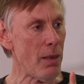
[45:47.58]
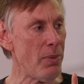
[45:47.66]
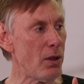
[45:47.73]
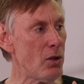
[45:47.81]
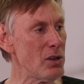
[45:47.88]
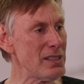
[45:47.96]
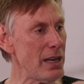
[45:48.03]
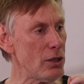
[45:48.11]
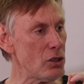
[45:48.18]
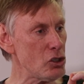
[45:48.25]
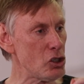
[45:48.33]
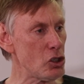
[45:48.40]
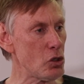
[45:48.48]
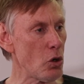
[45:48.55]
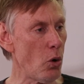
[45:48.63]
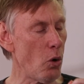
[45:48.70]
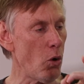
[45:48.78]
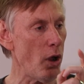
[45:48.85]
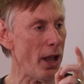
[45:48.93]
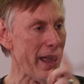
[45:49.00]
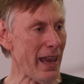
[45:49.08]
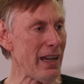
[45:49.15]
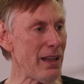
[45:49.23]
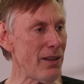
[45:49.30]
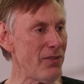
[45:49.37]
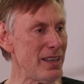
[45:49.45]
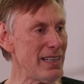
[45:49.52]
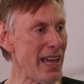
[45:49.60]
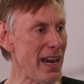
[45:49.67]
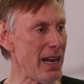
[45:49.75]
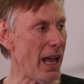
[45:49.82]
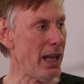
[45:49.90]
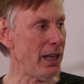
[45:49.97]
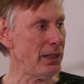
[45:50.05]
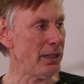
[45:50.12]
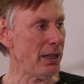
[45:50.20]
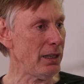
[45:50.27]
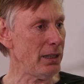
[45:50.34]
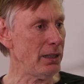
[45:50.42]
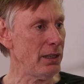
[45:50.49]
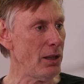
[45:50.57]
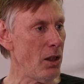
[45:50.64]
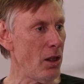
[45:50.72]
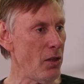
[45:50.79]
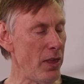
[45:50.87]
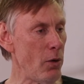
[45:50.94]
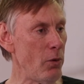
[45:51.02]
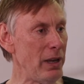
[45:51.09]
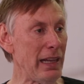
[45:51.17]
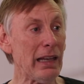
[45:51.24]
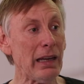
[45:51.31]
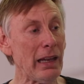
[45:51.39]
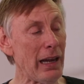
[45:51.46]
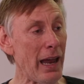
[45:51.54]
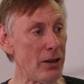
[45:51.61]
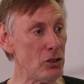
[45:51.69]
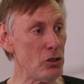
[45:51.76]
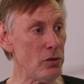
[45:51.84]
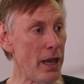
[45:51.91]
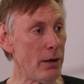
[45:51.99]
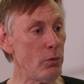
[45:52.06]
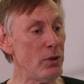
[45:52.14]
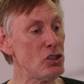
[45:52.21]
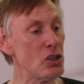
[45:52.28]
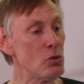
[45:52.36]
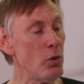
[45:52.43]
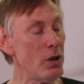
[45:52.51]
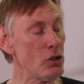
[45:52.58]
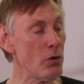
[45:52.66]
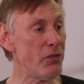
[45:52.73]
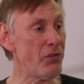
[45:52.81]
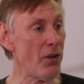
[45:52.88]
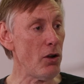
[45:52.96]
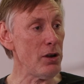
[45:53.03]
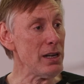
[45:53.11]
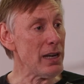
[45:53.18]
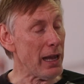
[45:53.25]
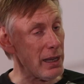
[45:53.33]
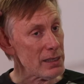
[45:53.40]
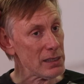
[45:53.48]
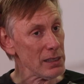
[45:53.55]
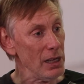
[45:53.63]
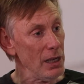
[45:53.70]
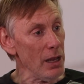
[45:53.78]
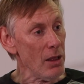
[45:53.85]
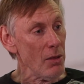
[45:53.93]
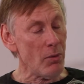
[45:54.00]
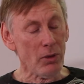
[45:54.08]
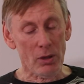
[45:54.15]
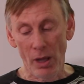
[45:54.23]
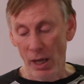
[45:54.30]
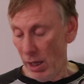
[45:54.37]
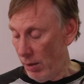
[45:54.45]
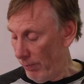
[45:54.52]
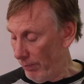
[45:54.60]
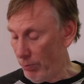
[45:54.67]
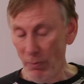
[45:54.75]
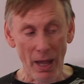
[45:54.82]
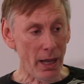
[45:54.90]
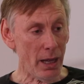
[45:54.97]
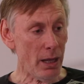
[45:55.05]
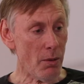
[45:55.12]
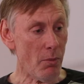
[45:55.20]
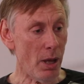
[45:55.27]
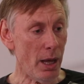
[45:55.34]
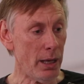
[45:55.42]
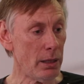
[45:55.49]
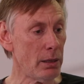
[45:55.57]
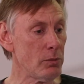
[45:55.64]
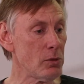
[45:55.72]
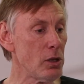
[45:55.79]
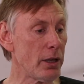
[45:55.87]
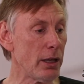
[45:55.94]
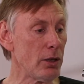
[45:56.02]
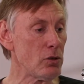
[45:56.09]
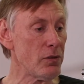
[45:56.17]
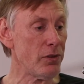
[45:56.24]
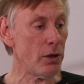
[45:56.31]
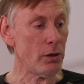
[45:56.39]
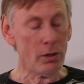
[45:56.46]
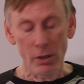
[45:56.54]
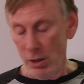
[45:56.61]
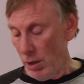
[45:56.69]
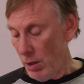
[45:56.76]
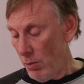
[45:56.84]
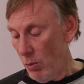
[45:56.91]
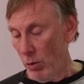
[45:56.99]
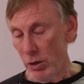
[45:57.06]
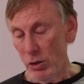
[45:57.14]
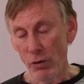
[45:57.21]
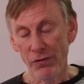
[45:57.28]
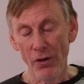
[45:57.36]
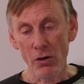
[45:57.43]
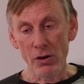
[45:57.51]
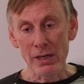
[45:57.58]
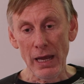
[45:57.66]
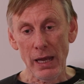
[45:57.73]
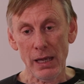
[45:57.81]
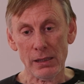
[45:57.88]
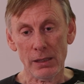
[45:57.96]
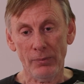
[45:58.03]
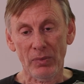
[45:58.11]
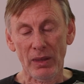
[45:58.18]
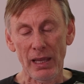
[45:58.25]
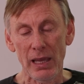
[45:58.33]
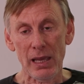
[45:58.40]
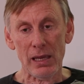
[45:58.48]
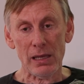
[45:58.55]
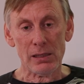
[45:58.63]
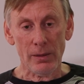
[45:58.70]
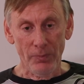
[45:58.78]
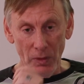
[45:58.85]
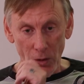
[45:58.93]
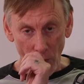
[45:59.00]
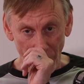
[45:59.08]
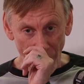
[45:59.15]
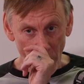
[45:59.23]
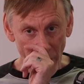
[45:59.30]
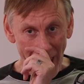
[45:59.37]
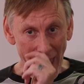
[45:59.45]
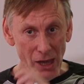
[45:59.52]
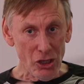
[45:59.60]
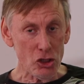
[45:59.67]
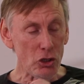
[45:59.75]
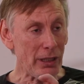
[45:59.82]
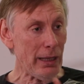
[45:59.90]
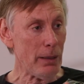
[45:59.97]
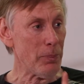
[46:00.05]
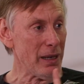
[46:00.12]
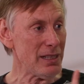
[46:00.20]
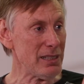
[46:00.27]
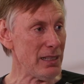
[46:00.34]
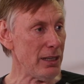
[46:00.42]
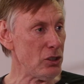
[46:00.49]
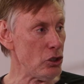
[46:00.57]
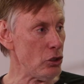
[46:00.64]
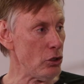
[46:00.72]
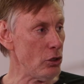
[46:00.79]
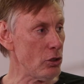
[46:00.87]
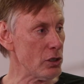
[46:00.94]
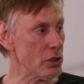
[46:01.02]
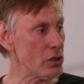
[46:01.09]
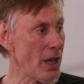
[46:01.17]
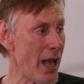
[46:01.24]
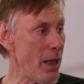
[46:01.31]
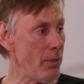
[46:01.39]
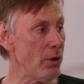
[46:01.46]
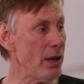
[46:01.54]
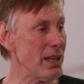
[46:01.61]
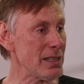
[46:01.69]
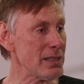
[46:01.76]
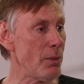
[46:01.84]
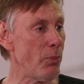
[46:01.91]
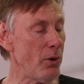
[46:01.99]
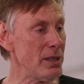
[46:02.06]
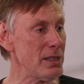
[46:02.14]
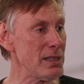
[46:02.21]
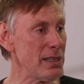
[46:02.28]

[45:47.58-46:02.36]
And because they didn't store any of the data, they were legally allowed to do that, which is what your phone does. I'm looking at your phone. What your phone does is your phone has to keep listening to you because I'm going to at some point